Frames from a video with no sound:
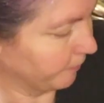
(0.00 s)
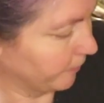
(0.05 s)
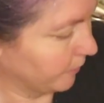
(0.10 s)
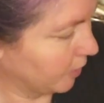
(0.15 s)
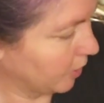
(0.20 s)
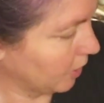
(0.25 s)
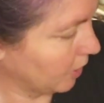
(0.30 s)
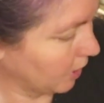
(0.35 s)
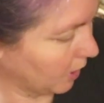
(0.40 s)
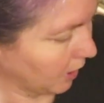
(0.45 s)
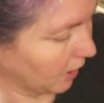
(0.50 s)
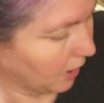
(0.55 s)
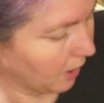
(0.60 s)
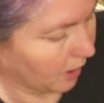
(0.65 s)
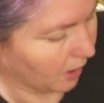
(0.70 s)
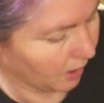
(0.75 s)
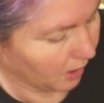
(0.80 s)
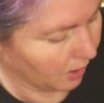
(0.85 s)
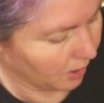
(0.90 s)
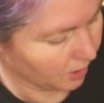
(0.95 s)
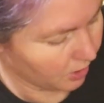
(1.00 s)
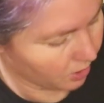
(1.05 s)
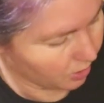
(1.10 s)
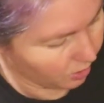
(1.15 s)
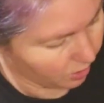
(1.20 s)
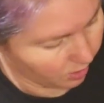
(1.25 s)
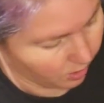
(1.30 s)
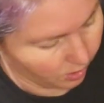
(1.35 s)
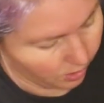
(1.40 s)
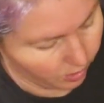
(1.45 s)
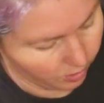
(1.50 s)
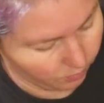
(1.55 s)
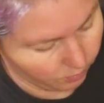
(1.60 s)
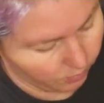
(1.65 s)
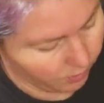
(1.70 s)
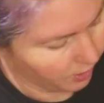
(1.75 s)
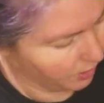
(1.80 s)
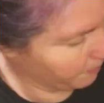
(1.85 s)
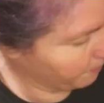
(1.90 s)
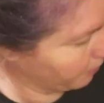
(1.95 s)
So look at that. It's starting to look
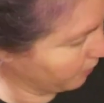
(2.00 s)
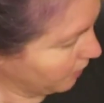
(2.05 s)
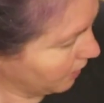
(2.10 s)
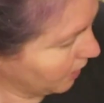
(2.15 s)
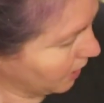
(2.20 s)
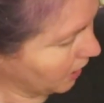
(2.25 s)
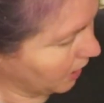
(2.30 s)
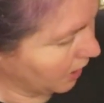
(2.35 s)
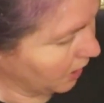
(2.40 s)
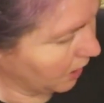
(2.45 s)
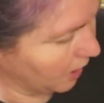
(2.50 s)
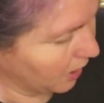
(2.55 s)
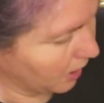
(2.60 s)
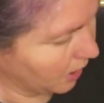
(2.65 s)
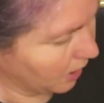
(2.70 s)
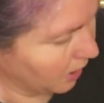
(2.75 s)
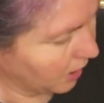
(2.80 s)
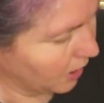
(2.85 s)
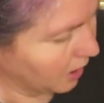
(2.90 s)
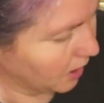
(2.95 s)
really pretty.